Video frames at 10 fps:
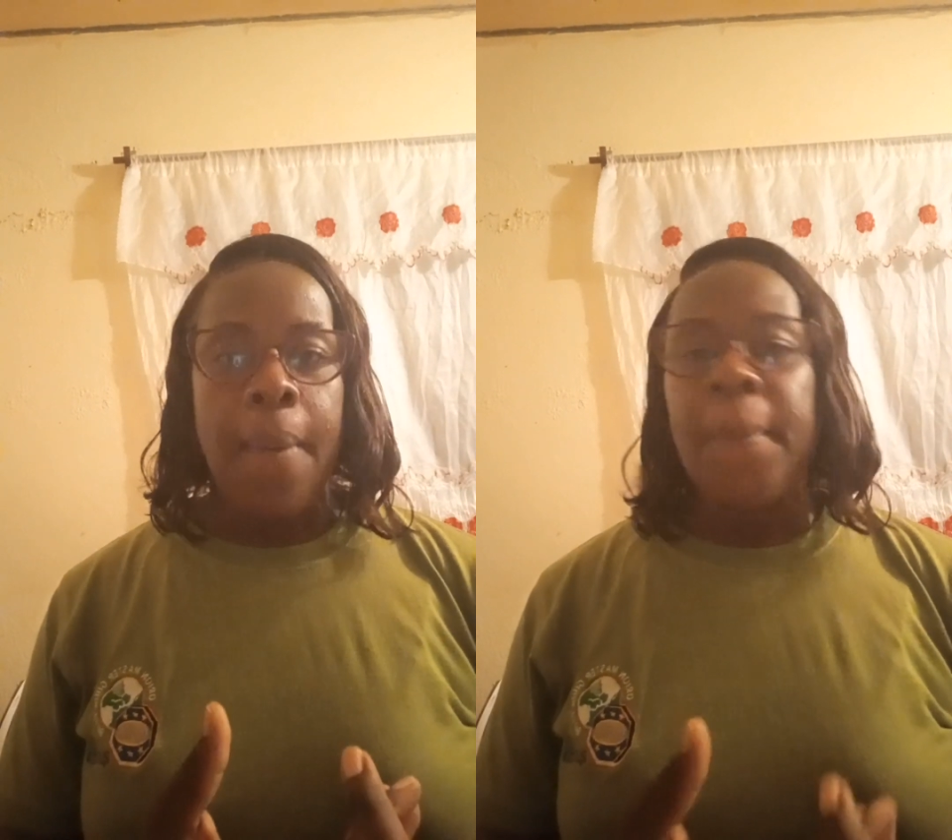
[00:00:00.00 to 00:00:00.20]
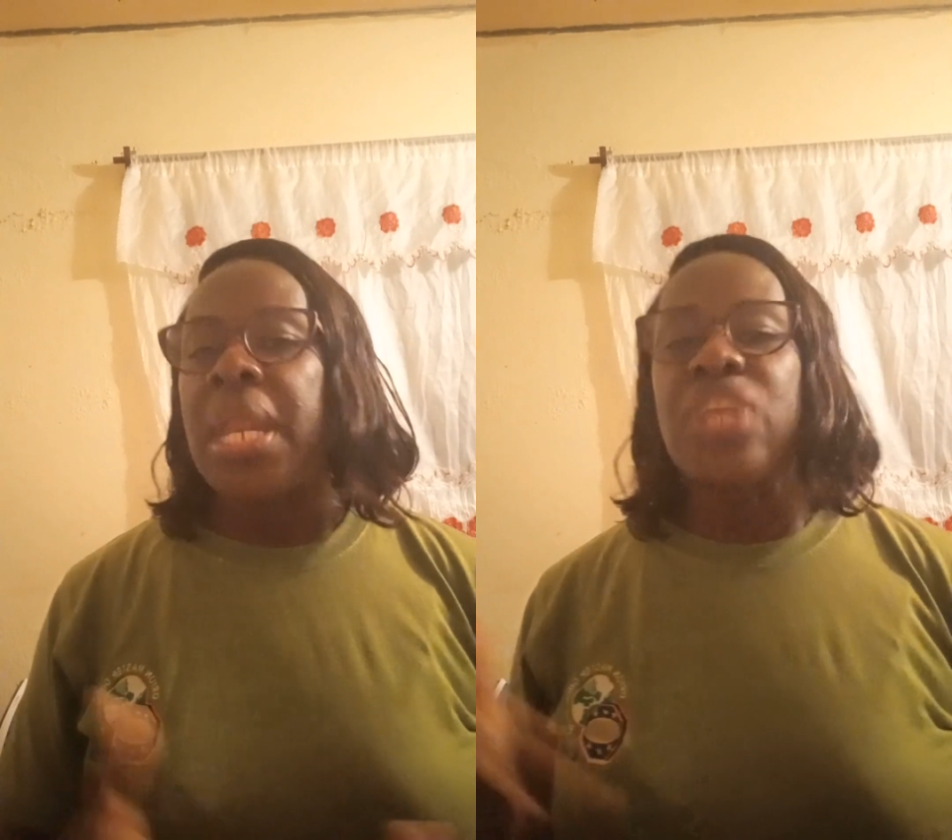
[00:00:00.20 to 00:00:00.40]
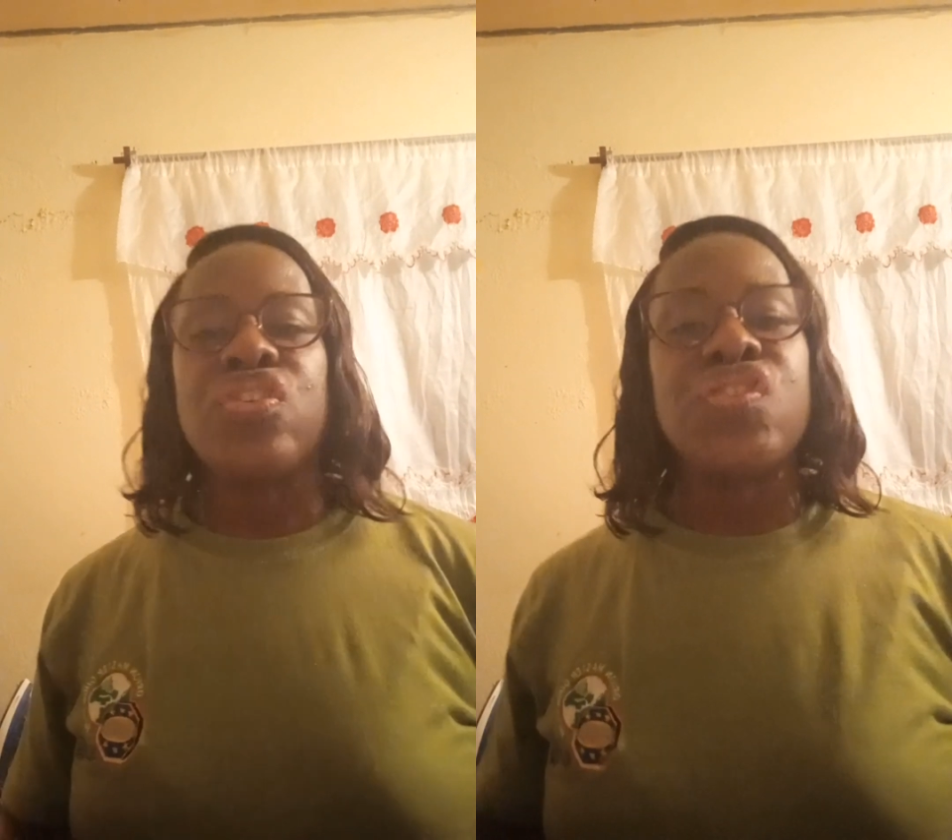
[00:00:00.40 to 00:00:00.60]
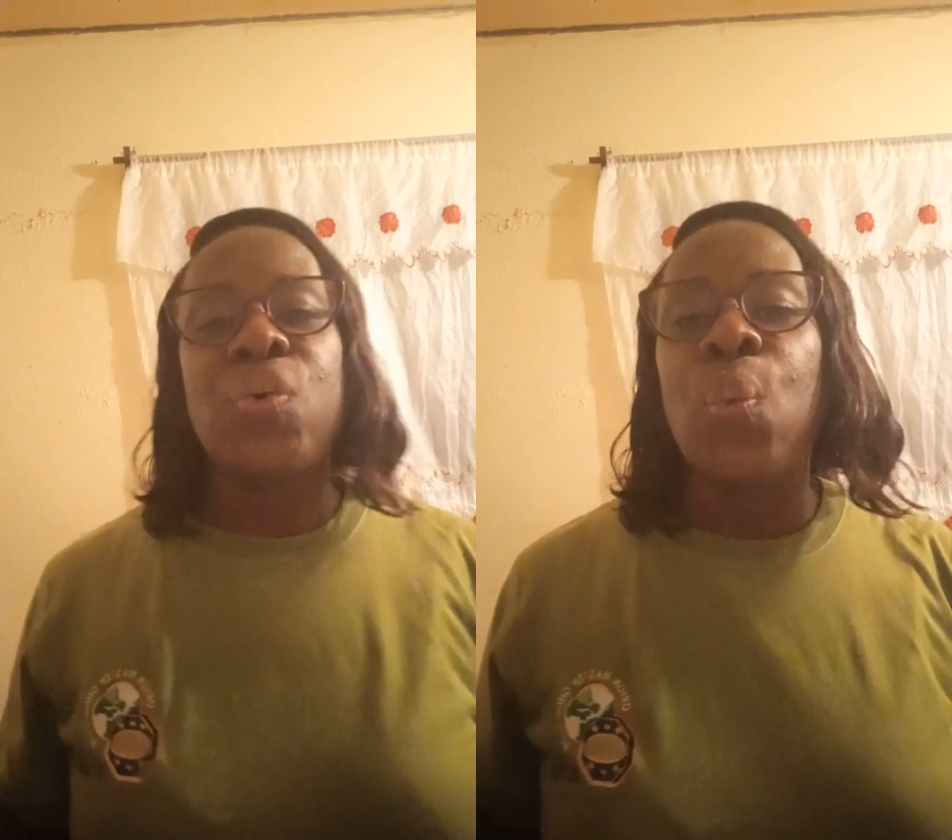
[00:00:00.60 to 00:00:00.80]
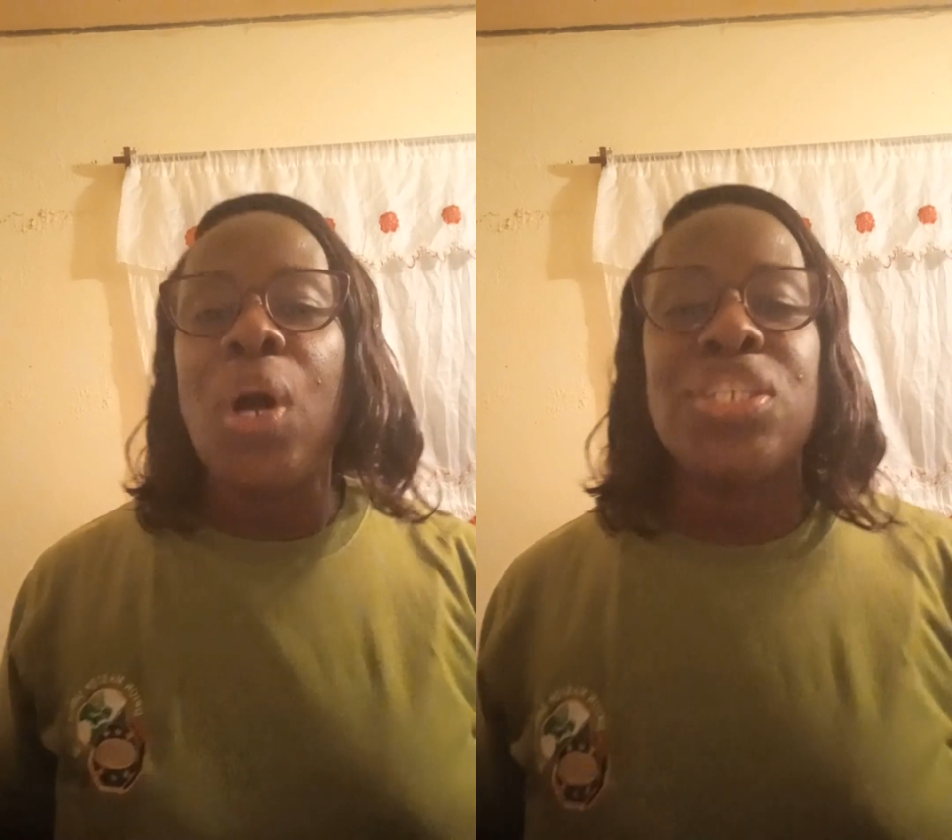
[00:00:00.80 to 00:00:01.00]
But I just
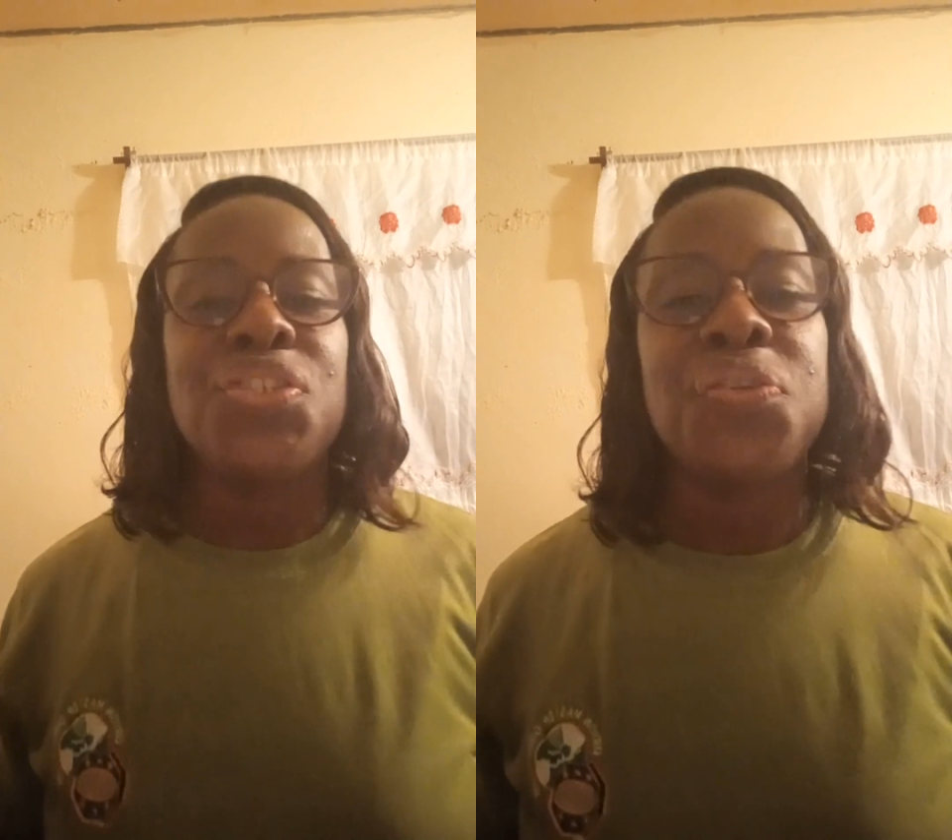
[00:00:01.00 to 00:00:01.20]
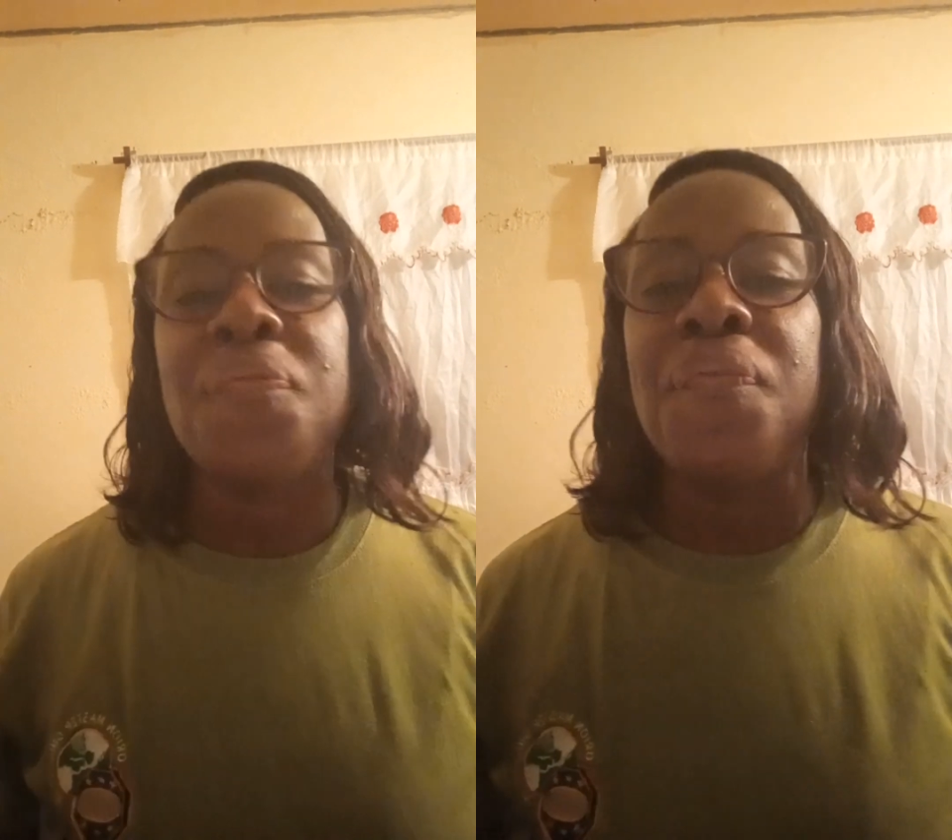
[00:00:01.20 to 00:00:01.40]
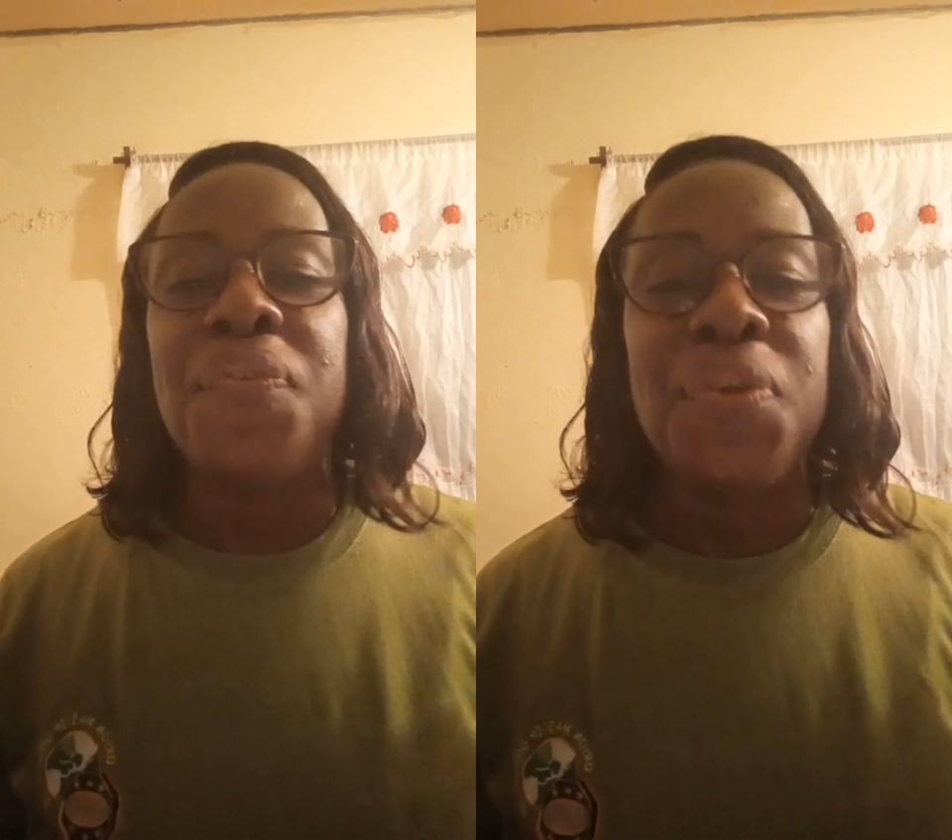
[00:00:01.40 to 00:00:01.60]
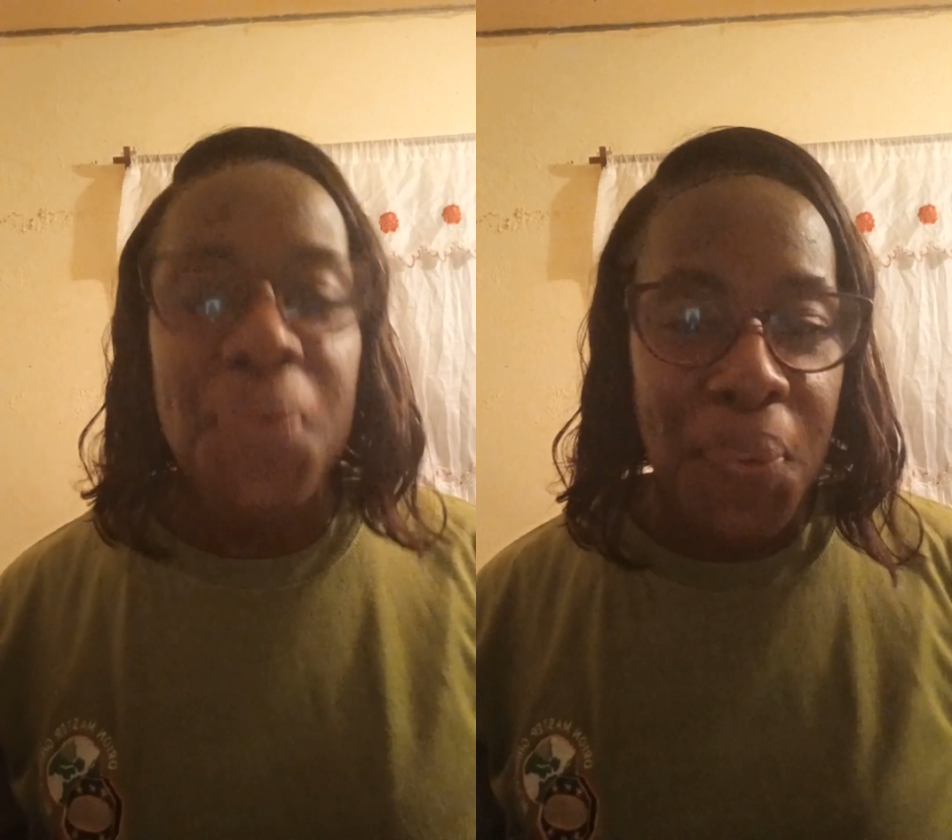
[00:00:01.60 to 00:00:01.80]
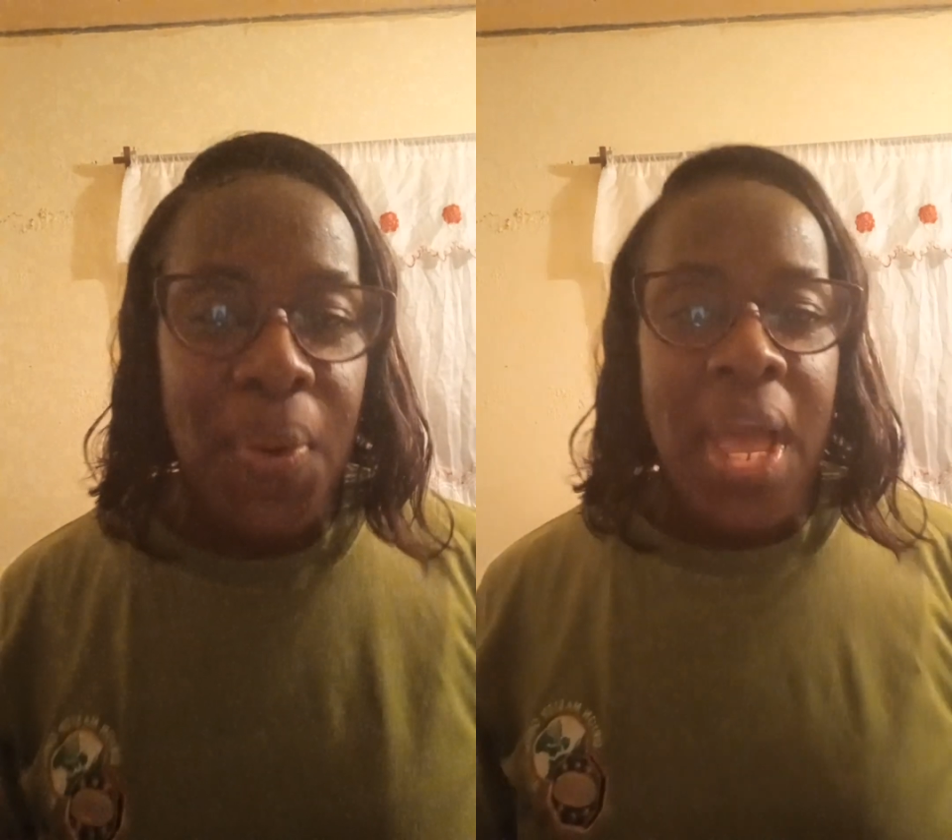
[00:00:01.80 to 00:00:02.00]
don't want you to
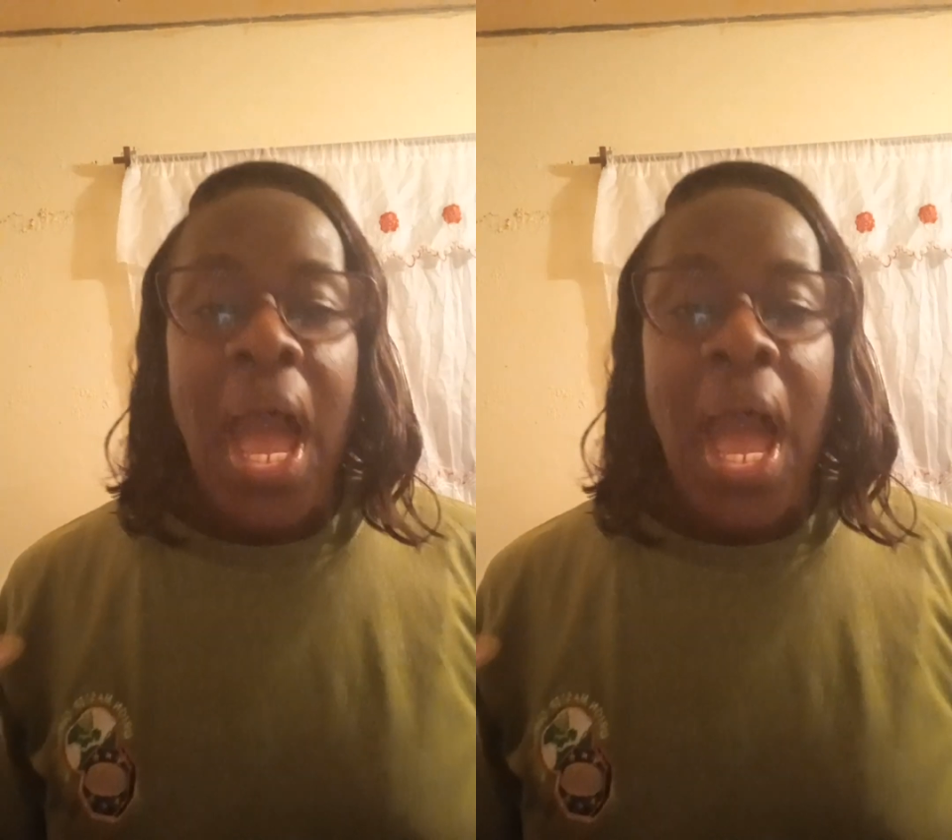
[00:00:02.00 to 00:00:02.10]
view.